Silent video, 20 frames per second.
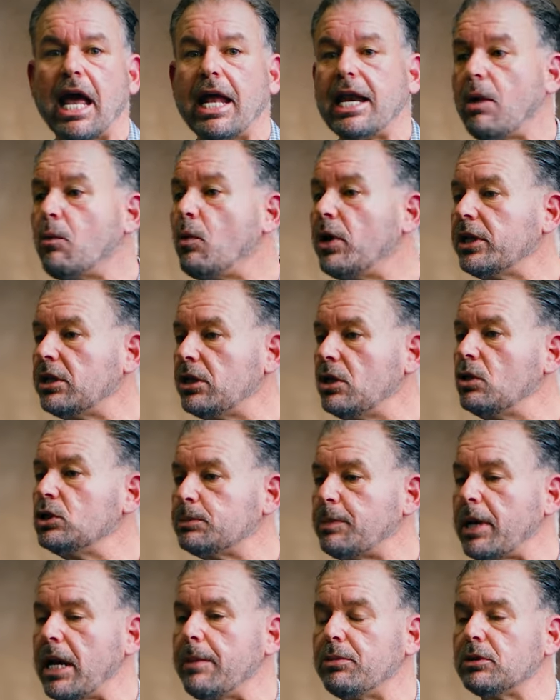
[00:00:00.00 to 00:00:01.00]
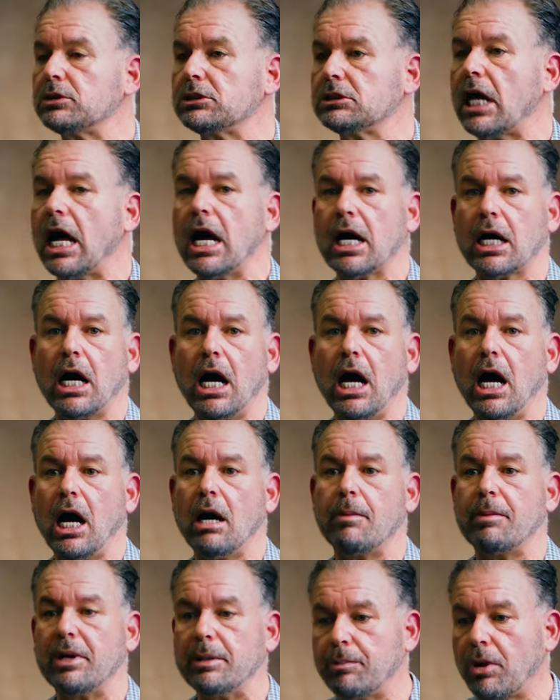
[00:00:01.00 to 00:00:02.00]
And I went to
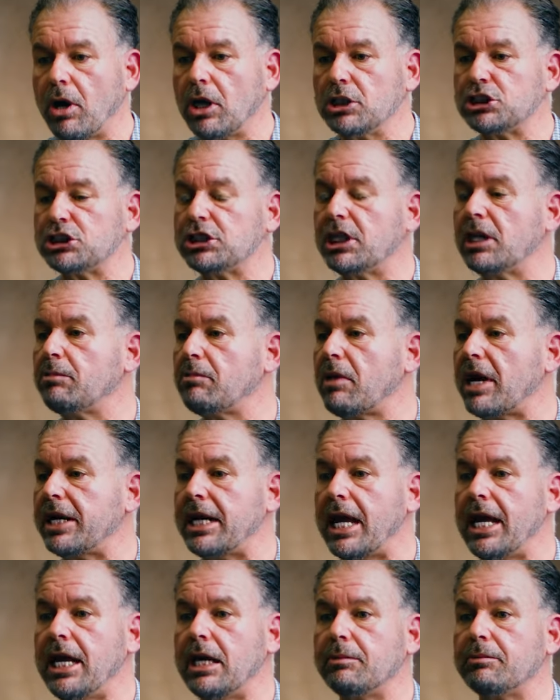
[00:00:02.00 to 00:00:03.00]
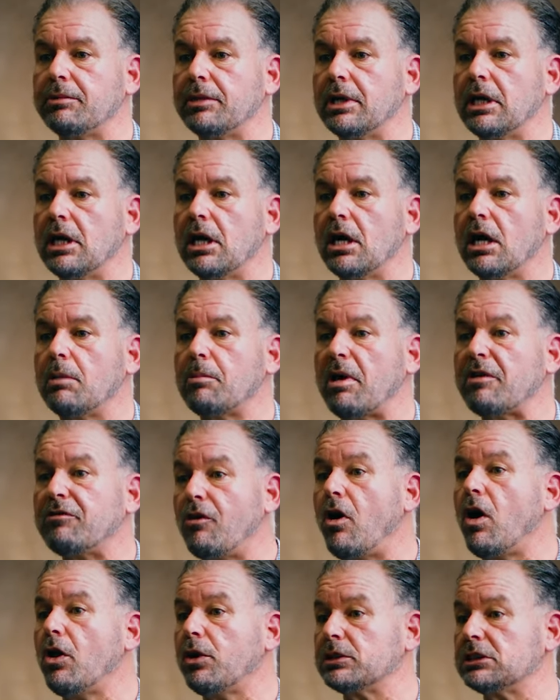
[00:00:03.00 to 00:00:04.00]
newspapers.com and punched in my name, my
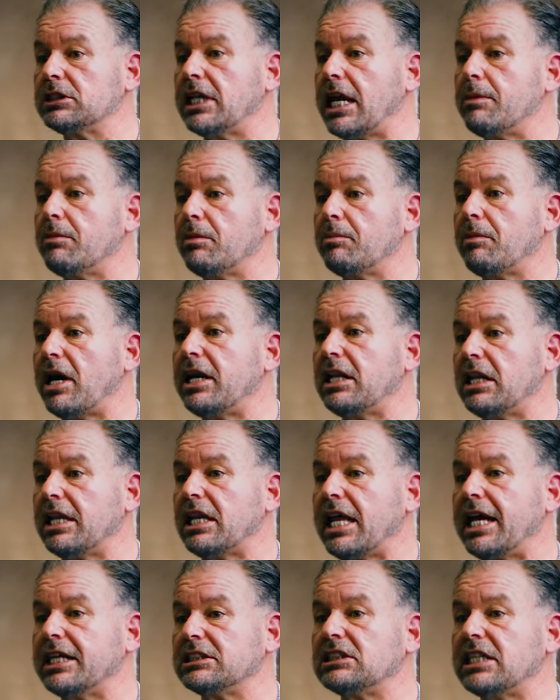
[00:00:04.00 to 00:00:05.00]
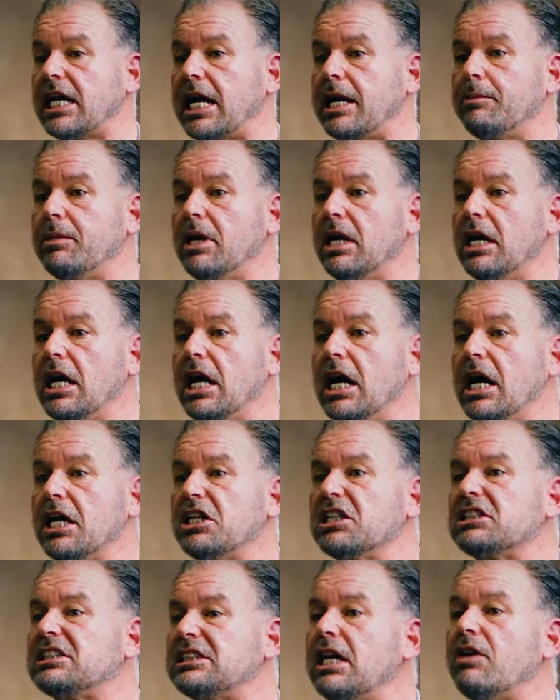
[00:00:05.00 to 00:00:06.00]
father's name and my last name,
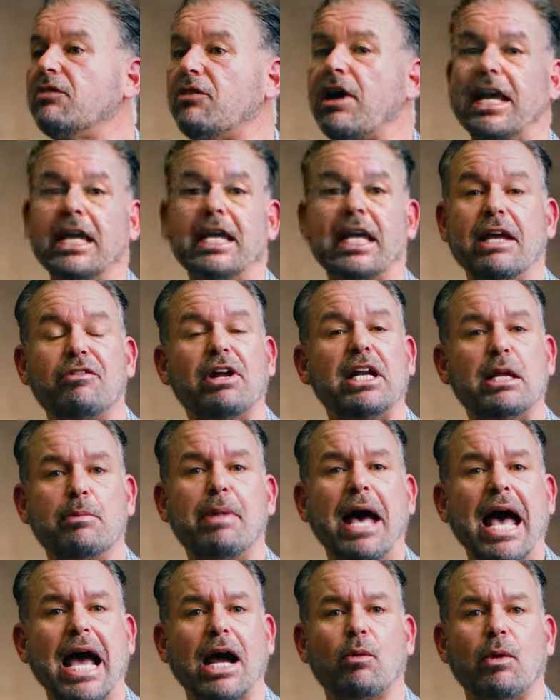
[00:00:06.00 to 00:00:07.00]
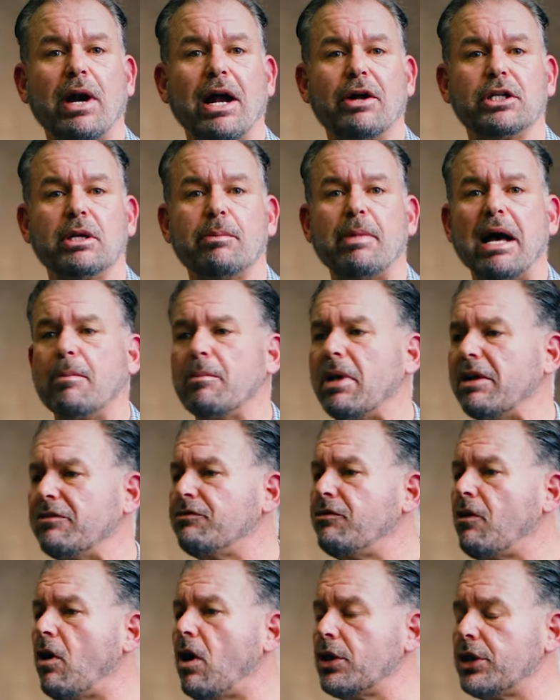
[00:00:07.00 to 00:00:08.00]
to see if I can give any background about my
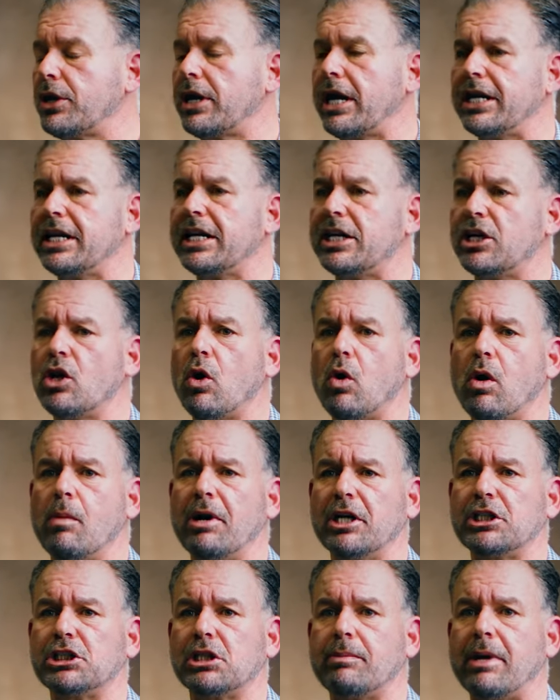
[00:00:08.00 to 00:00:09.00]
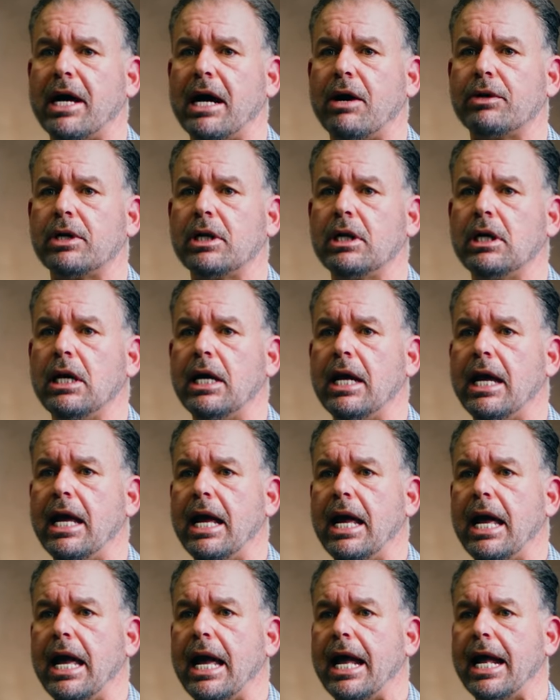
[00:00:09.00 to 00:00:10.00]
father that I didn't know much about.
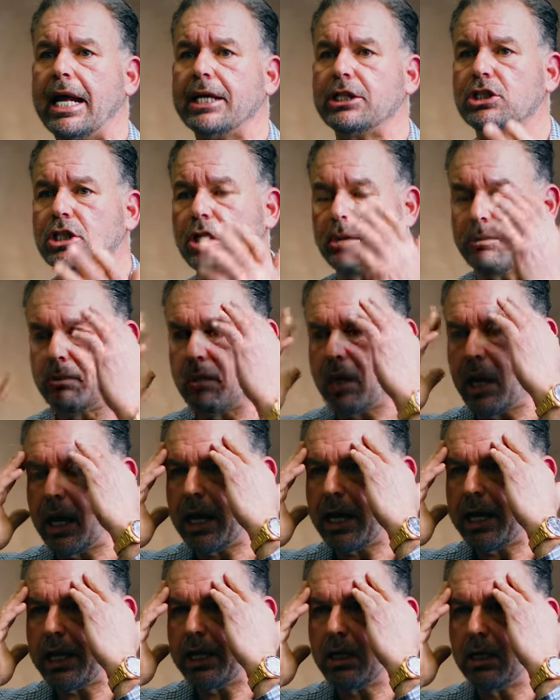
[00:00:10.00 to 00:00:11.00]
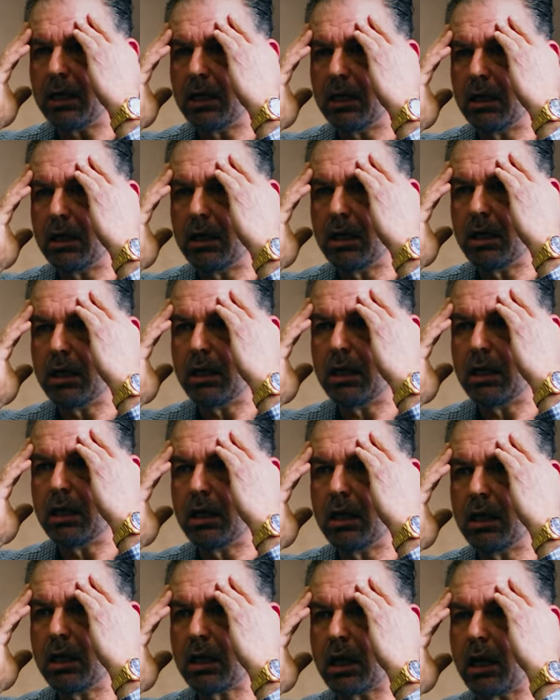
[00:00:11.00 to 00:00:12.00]
And to my
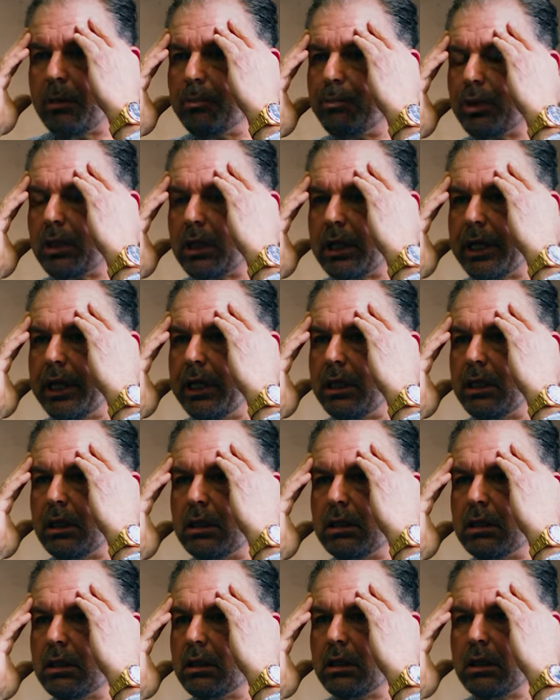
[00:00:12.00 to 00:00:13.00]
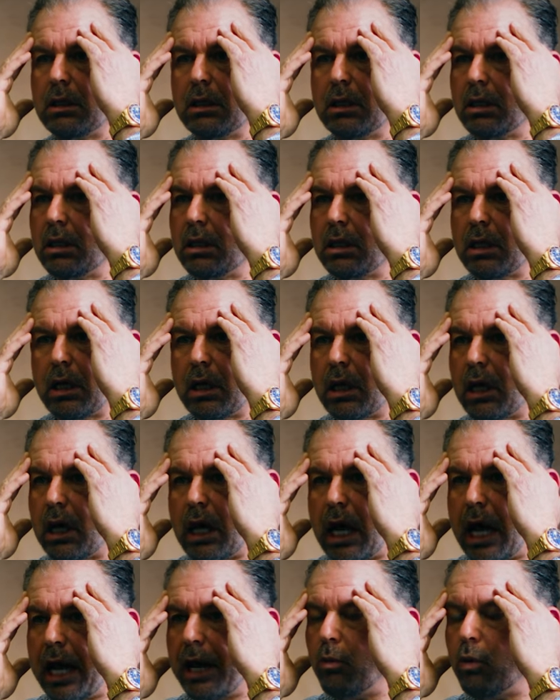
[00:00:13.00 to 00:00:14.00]
complete,
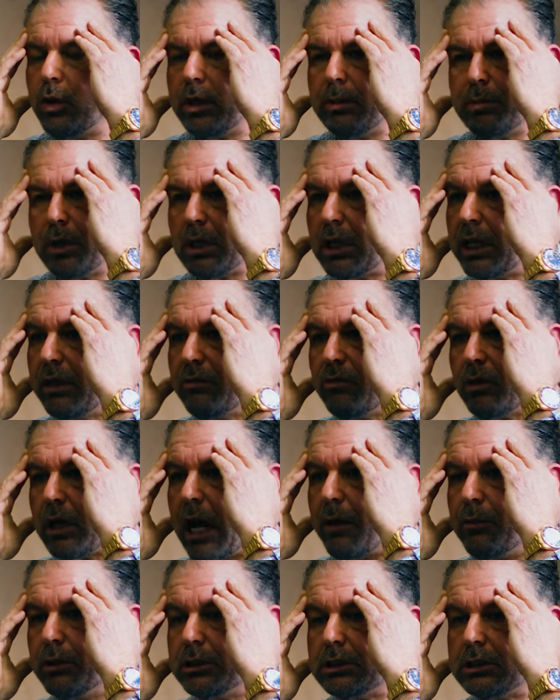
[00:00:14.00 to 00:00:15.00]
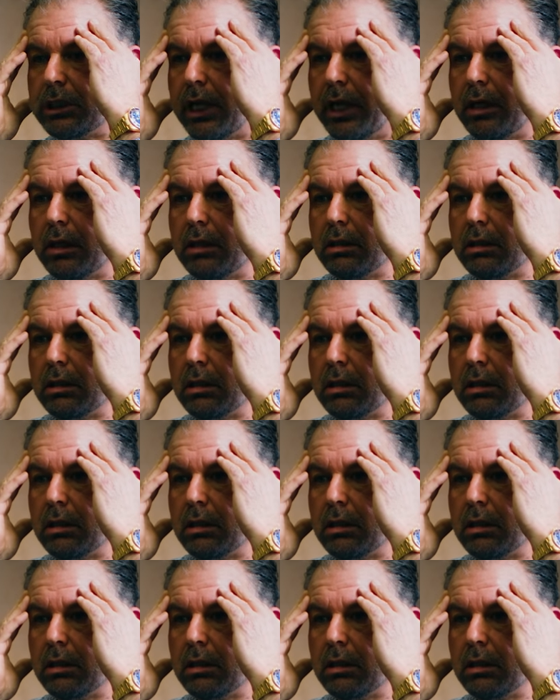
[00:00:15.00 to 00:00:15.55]
I wouldn't believe what I would see.